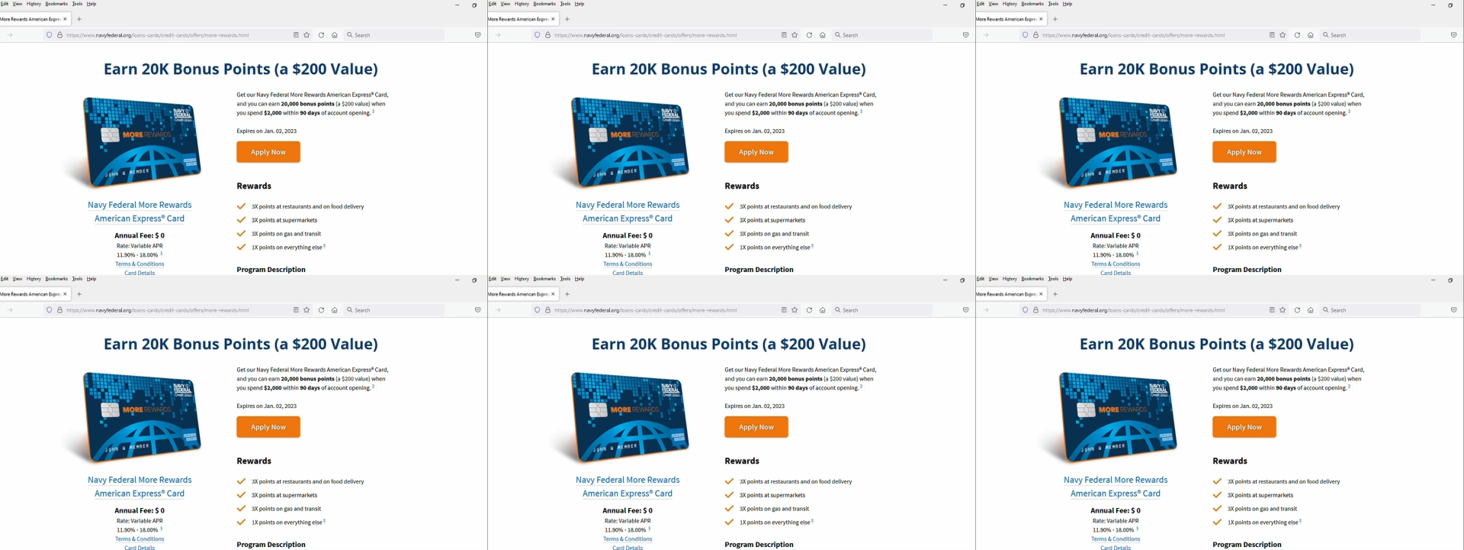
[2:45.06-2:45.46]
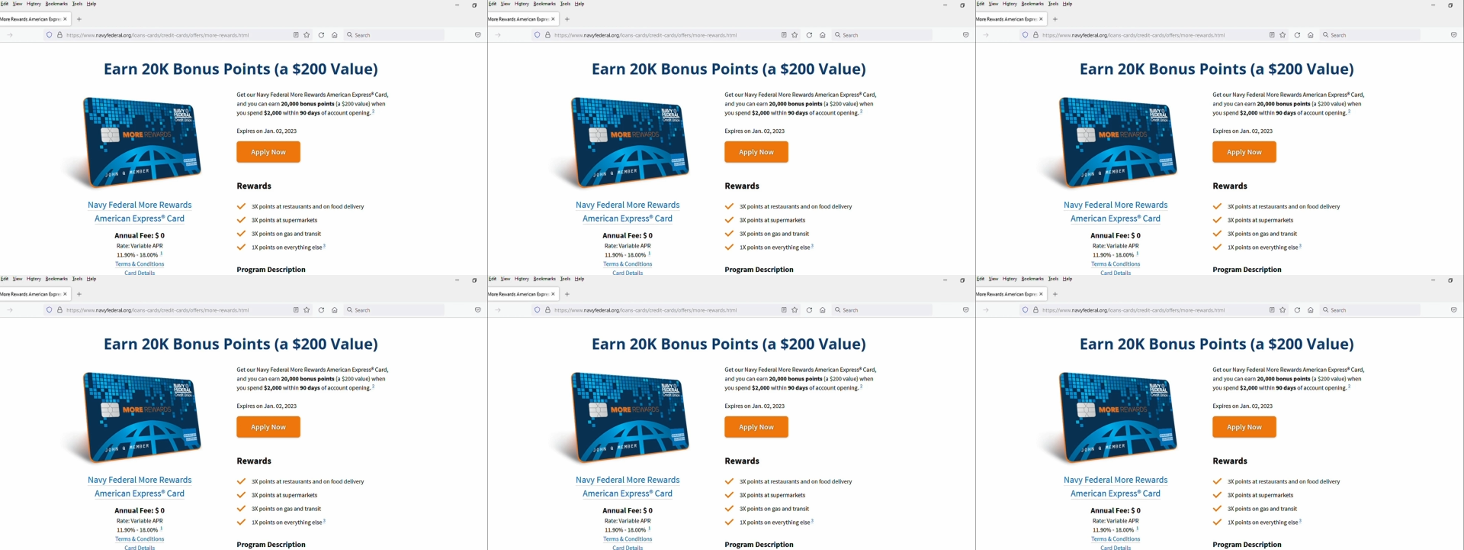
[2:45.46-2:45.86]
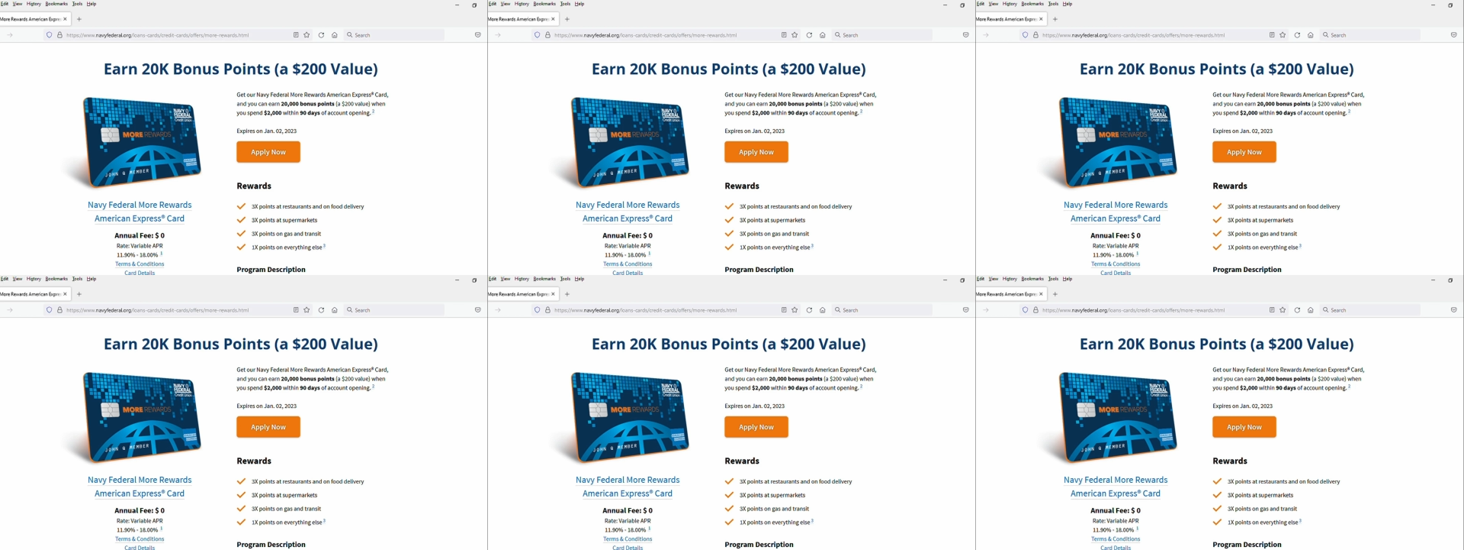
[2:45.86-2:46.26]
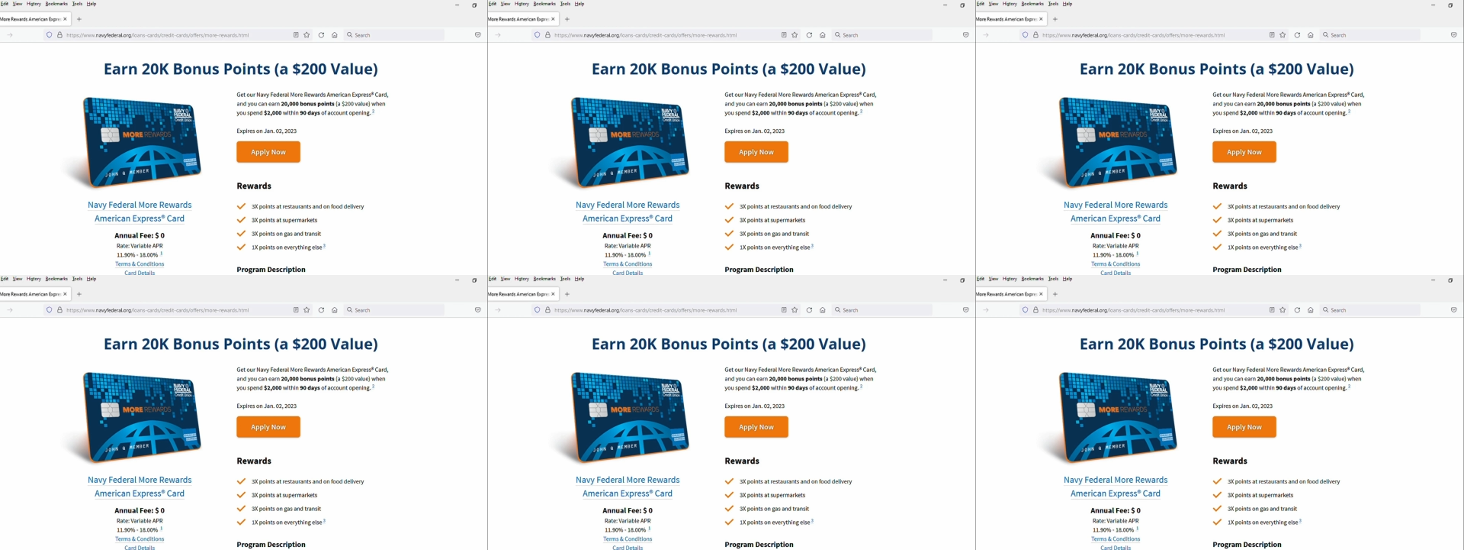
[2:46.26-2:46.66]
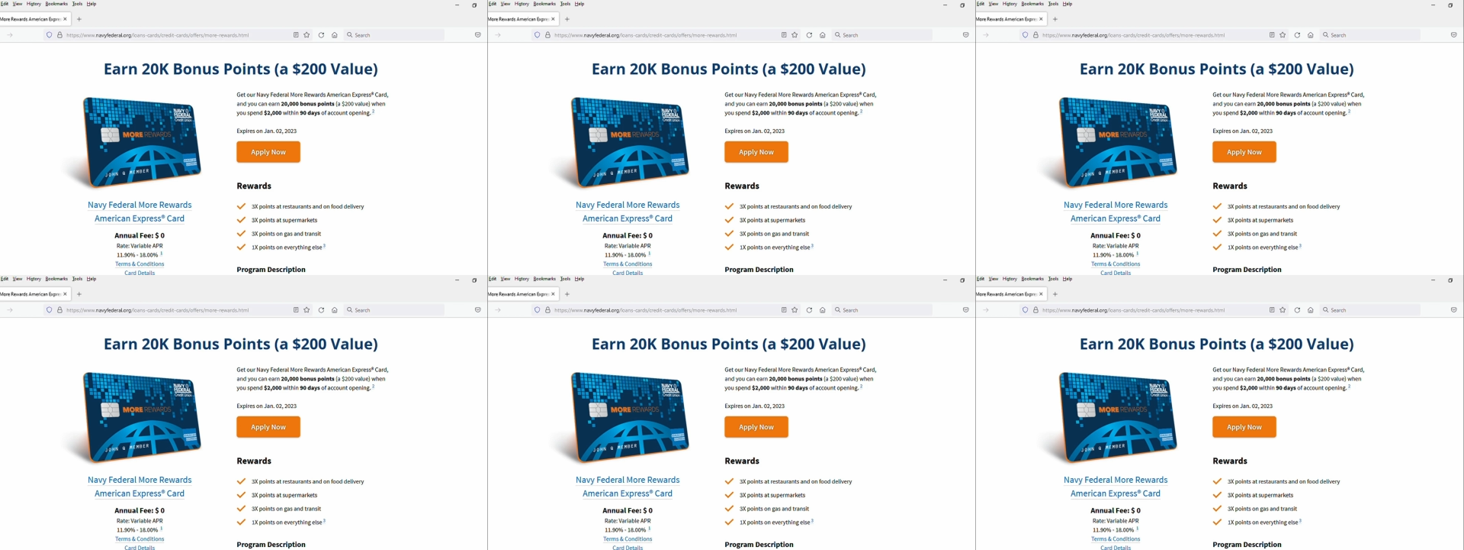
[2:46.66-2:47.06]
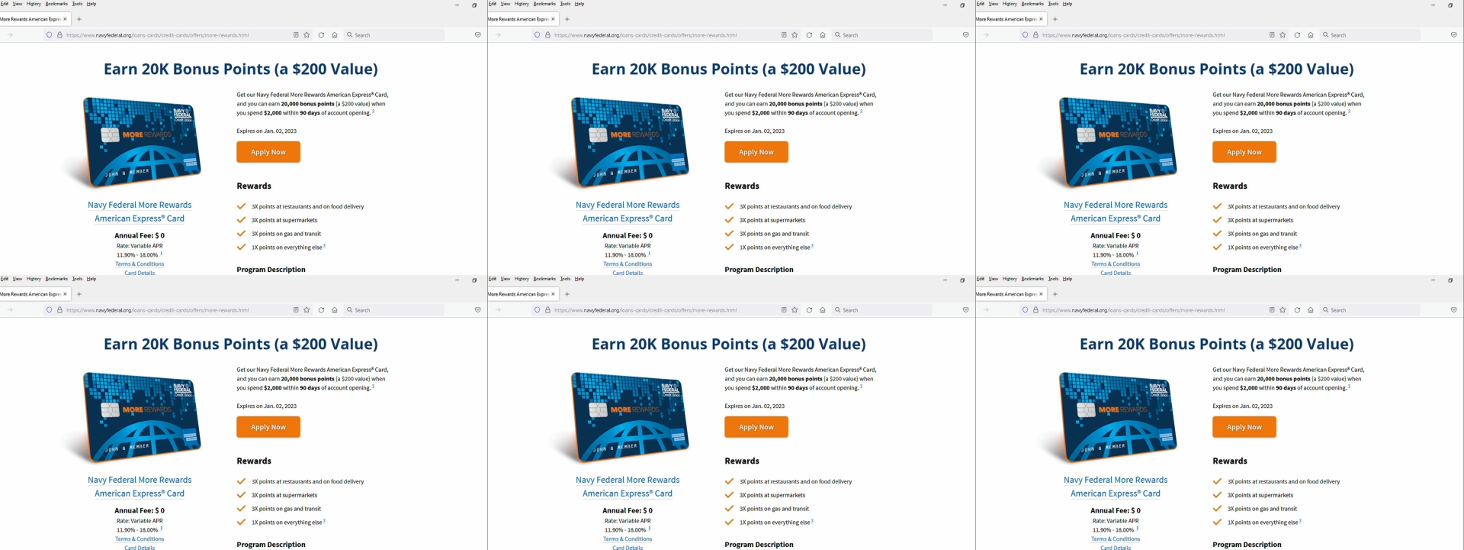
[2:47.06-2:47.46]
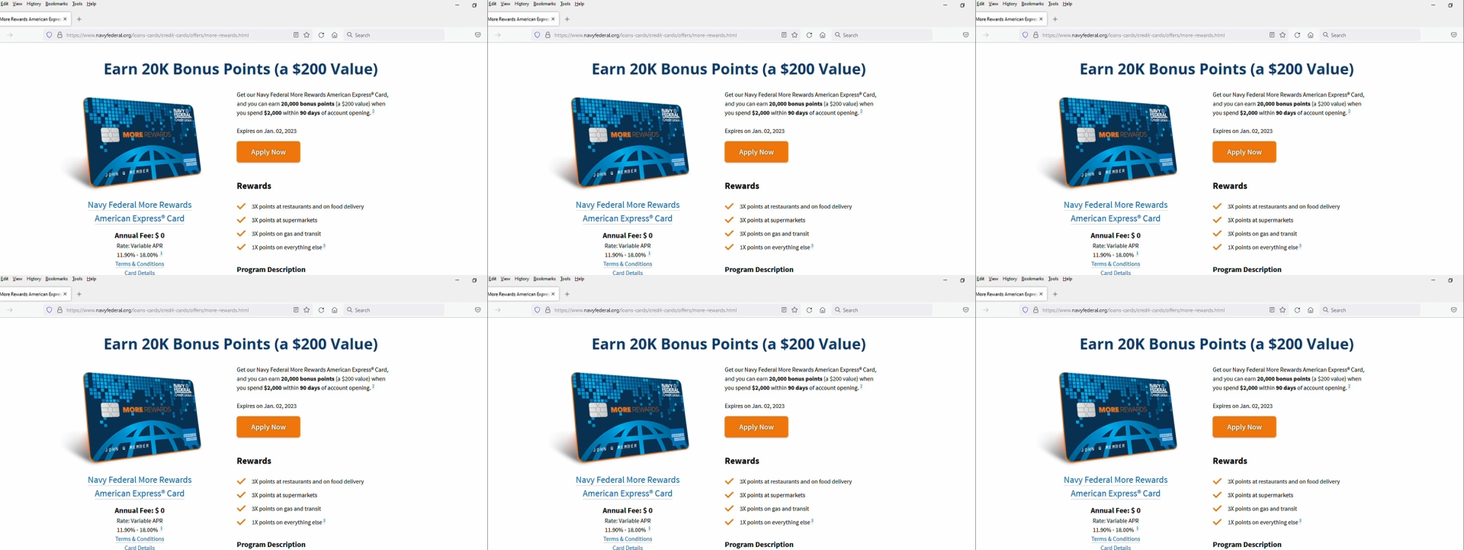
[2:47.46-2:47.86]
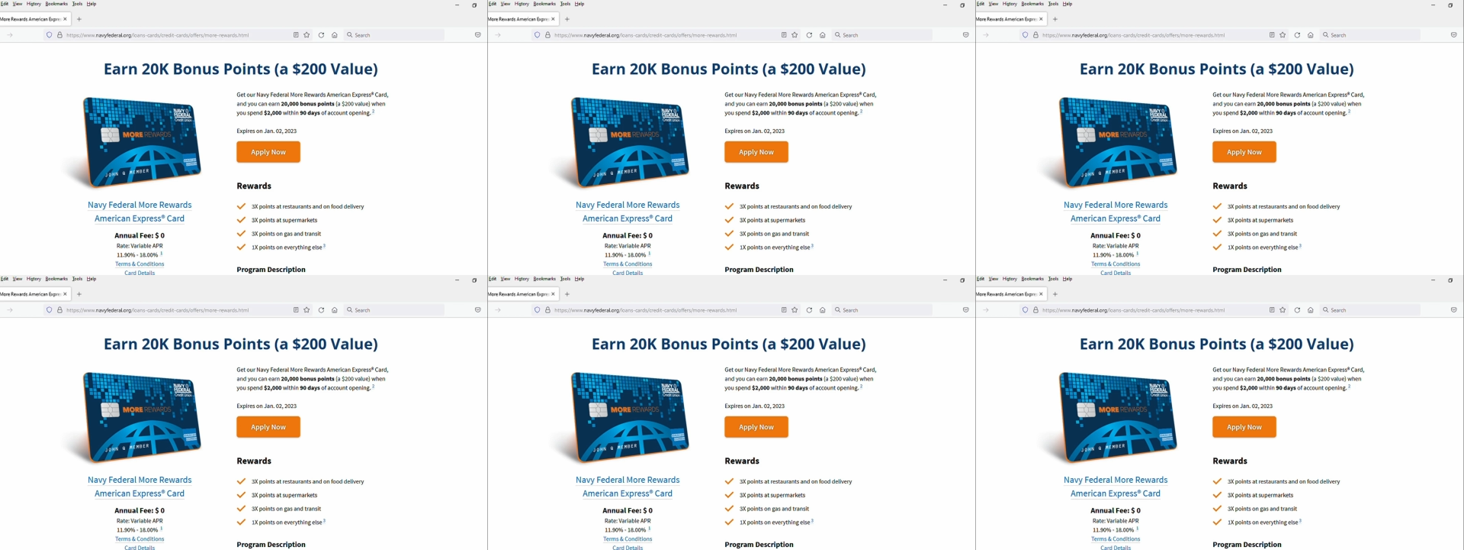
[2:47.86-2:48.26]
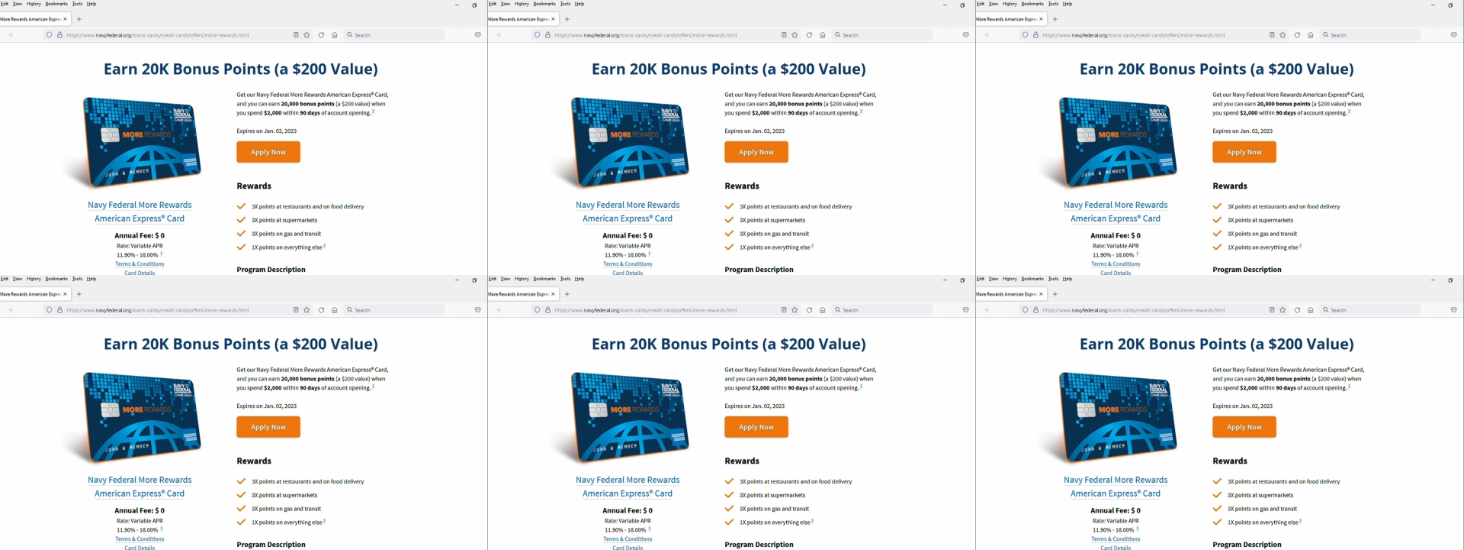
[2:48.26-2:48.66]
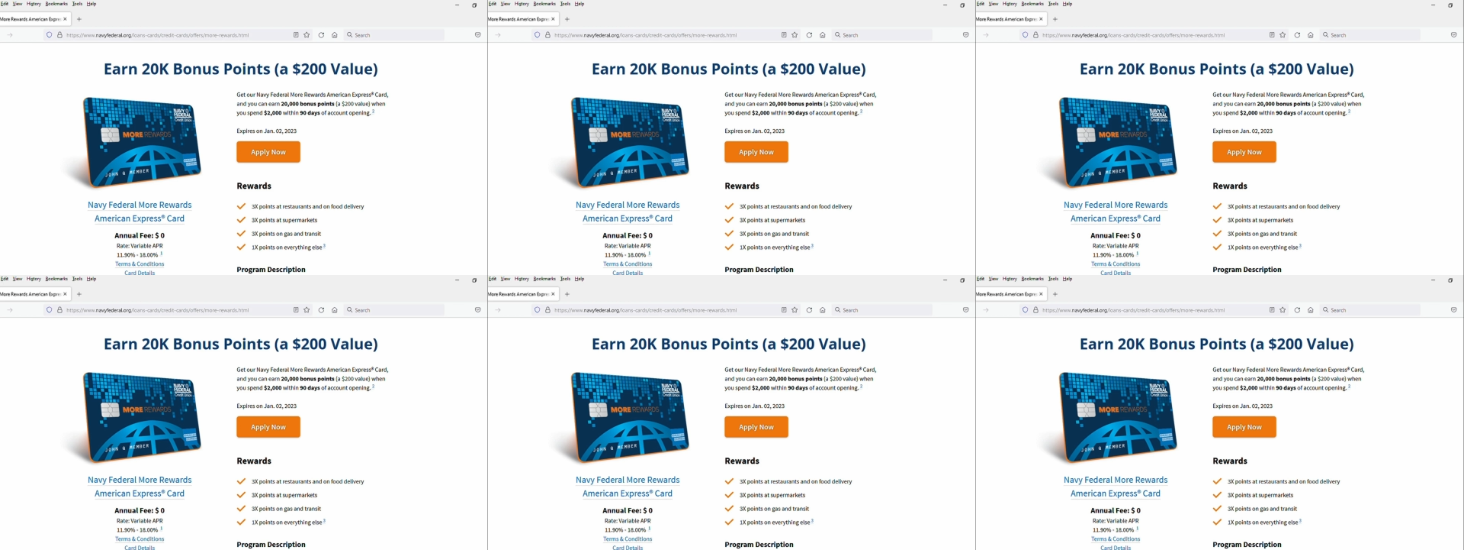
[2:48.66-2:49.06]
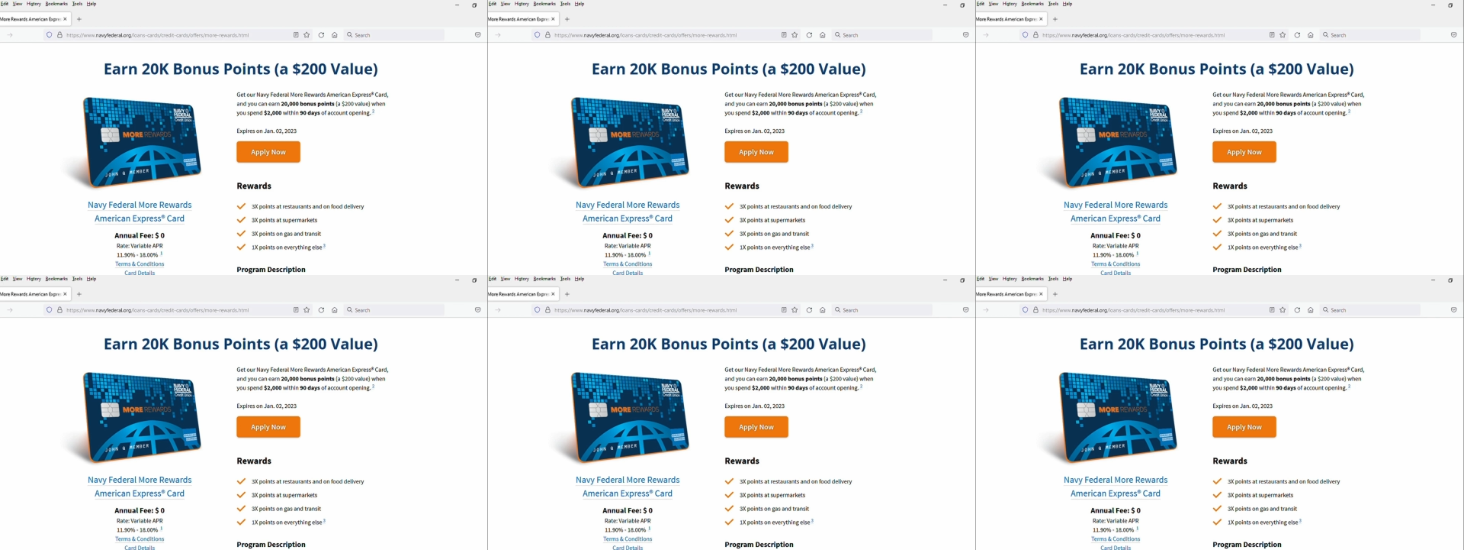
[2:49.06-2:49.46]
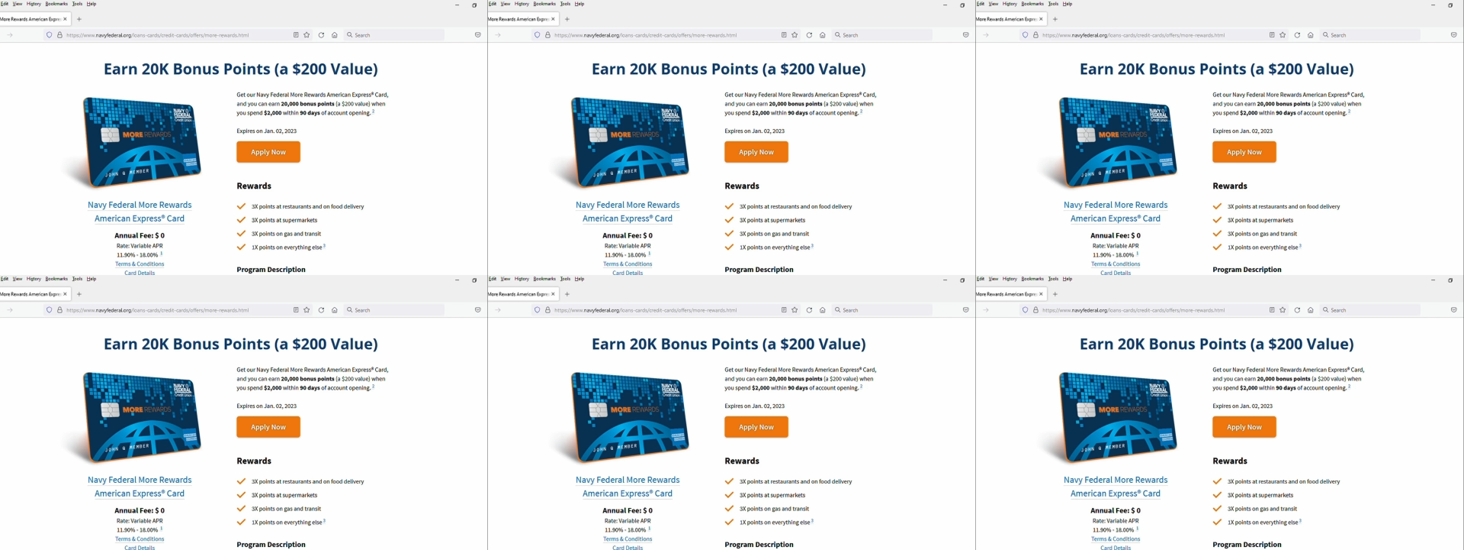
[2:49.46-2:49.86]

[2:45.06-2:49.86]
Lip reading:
No face is visible, so there are no lips to read.